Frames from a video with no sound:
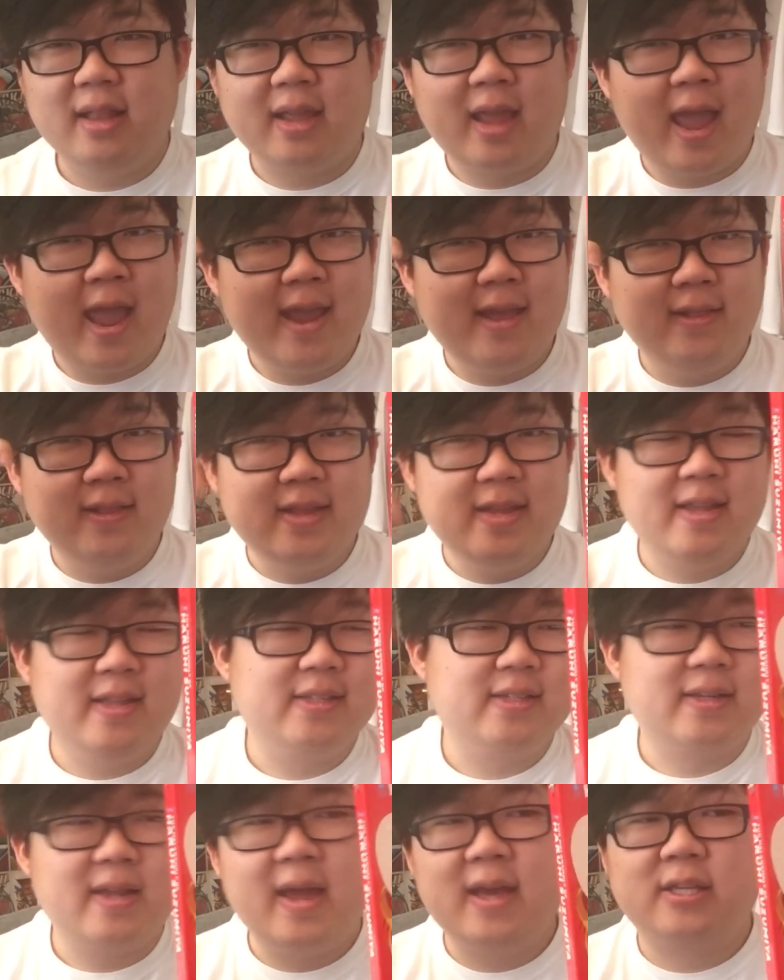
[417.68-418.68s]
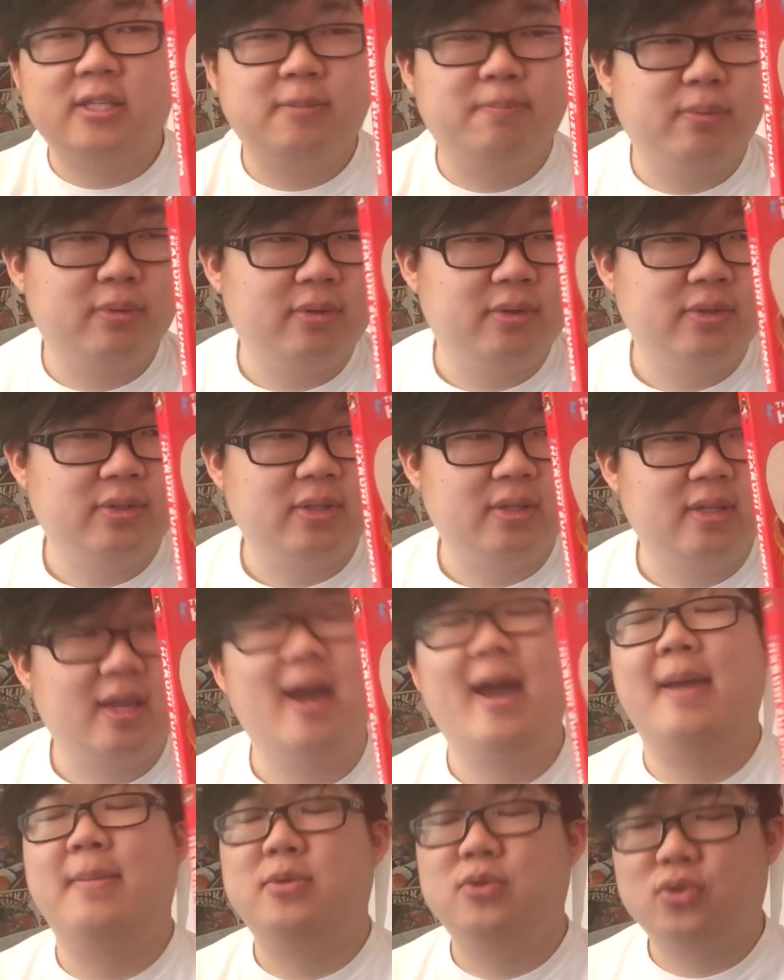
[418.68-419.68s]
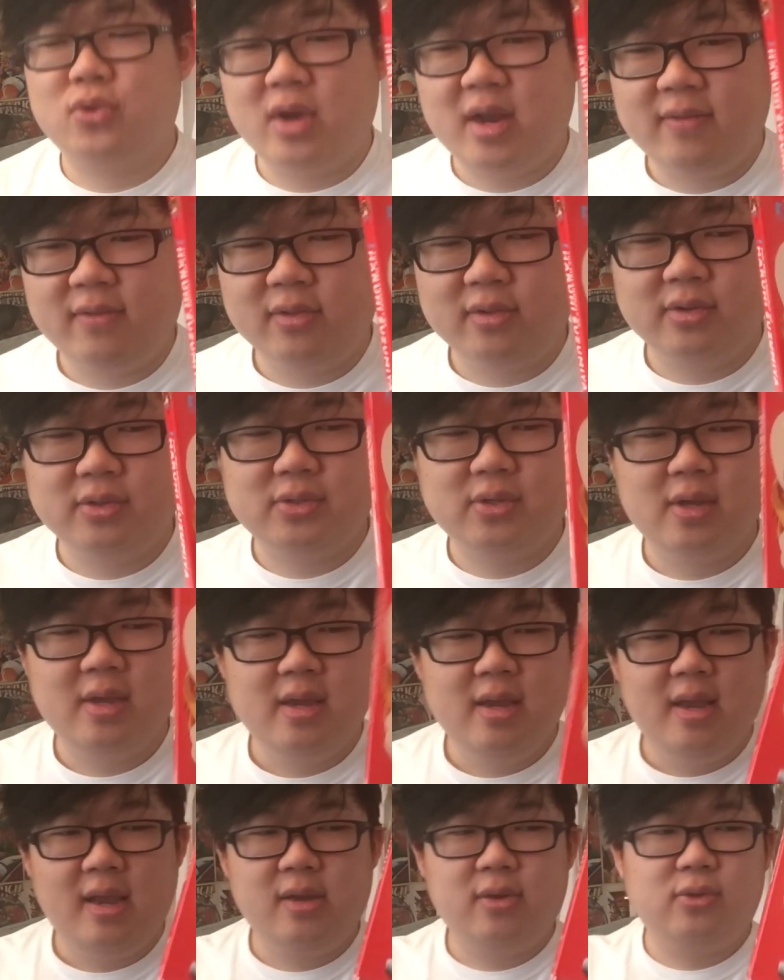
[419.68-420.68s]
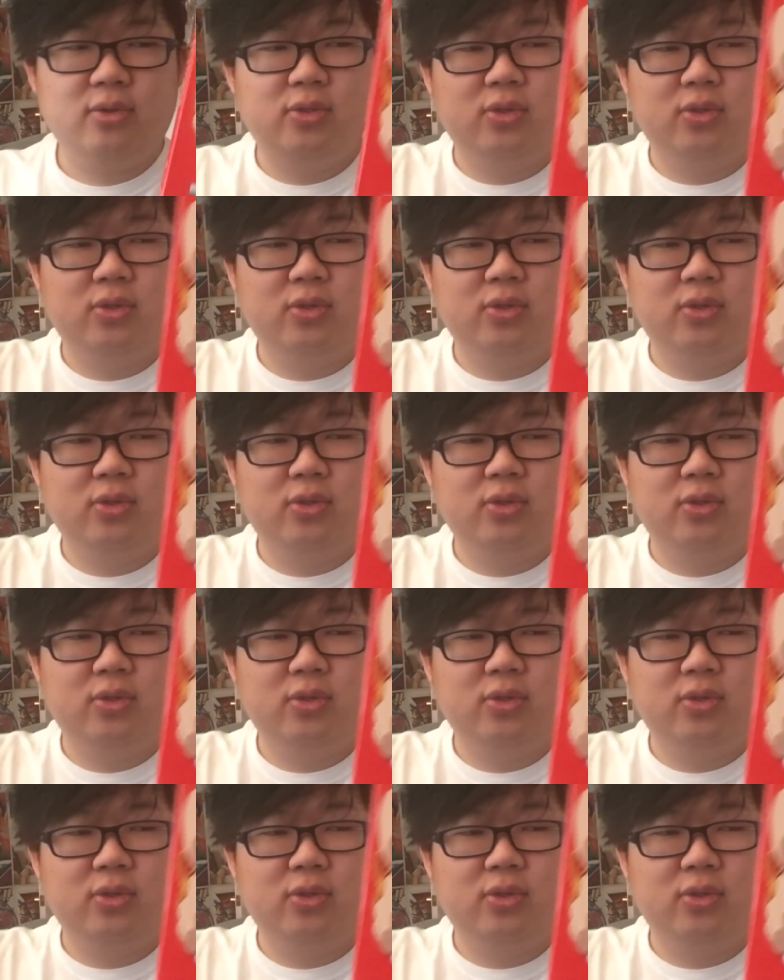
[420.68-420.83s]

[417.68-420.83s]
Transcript: like aliens and espers and time travelers in her